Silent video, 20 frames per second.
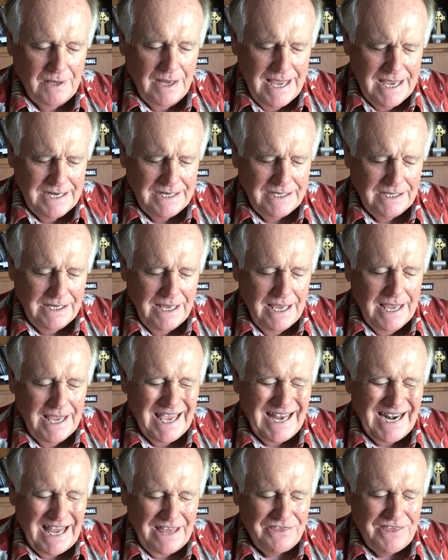
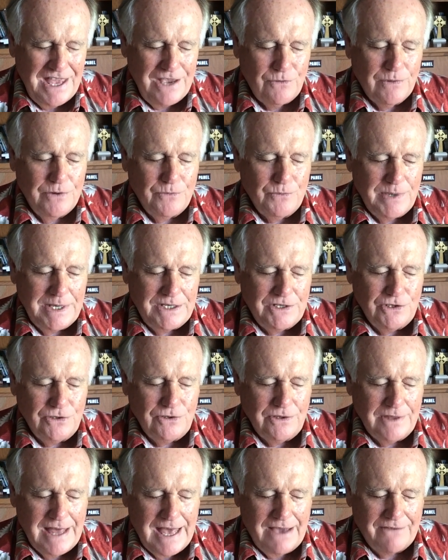And I think when we
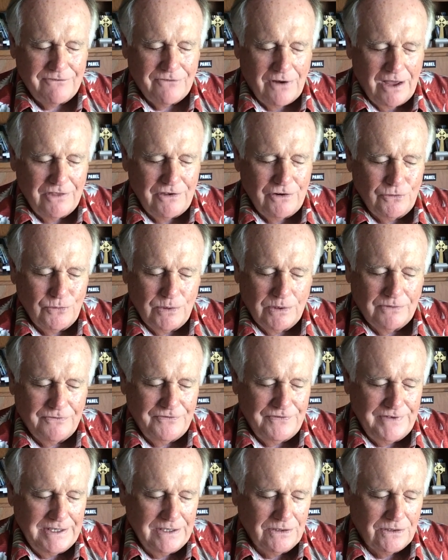do that, Father, we'll
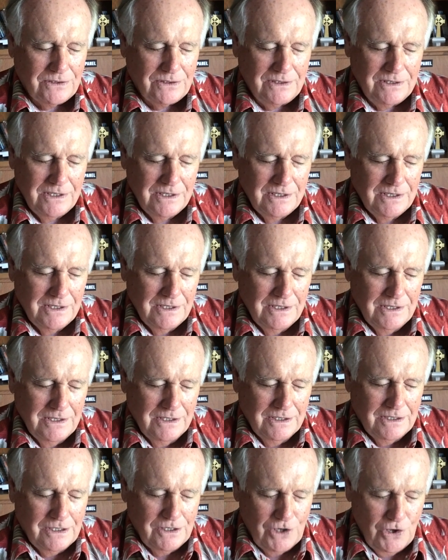feel
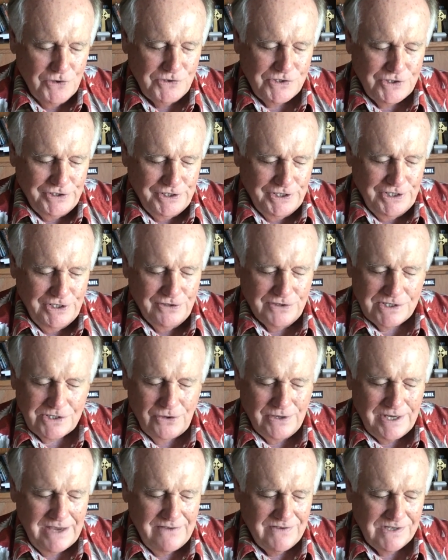closer to you.
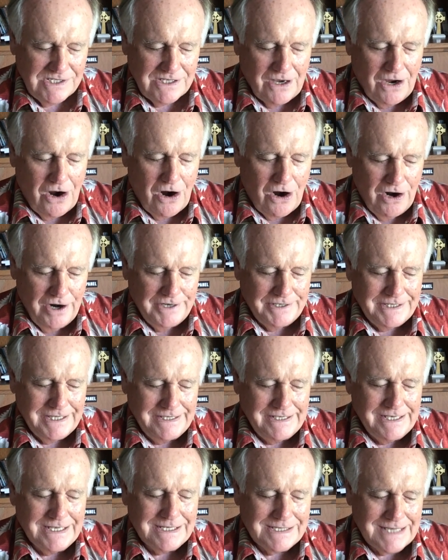So give us a heart
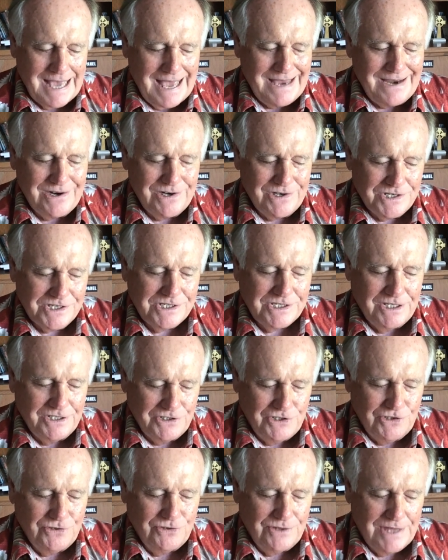that desires to
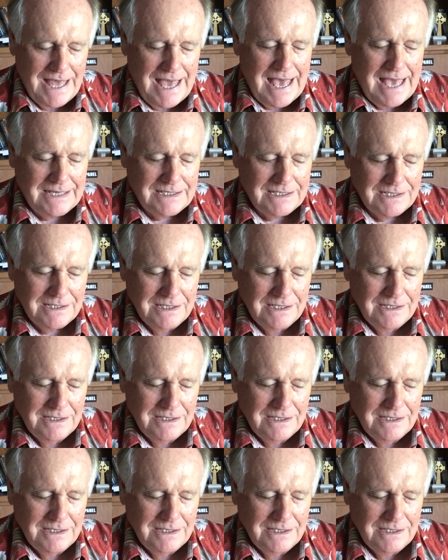do that.